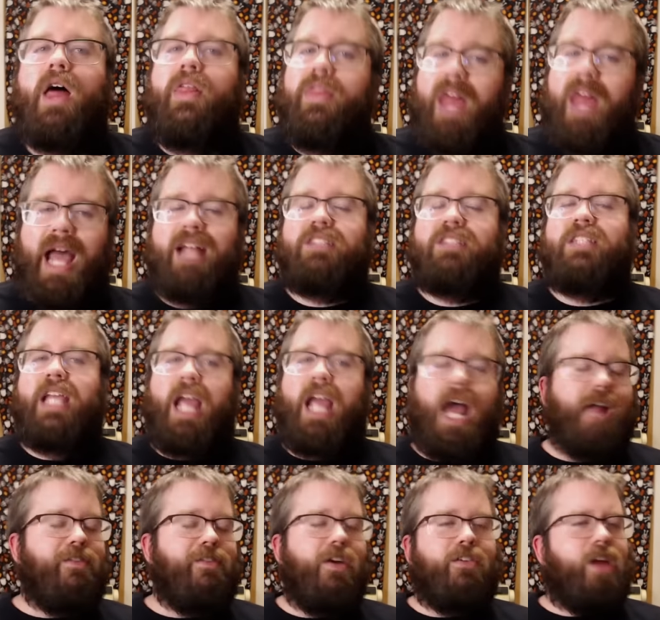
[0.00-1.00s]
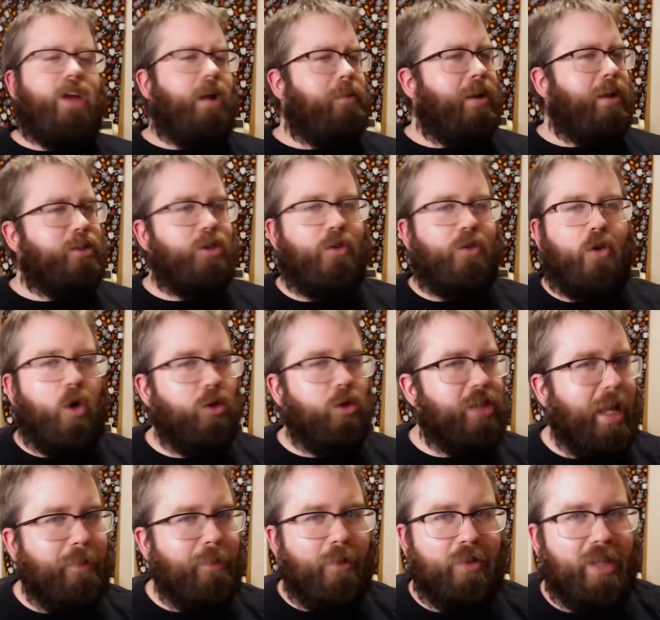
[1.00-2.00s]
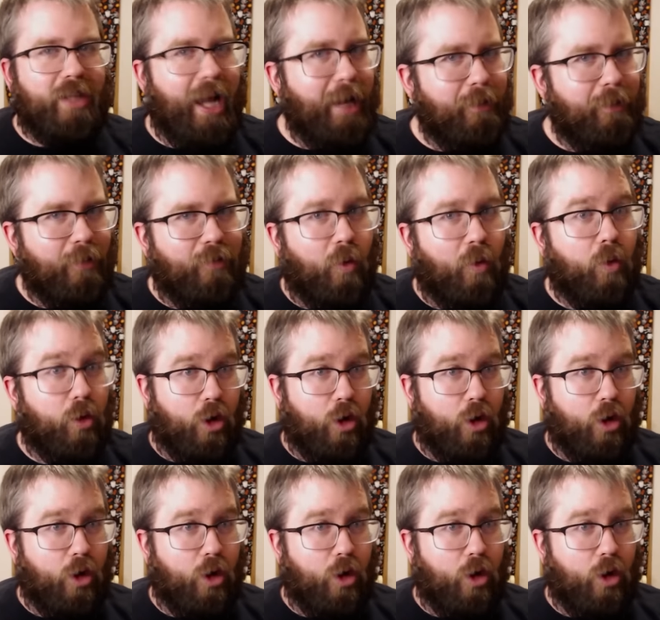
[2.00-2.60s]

That's, I'm not, I'm not sure I've heard that line before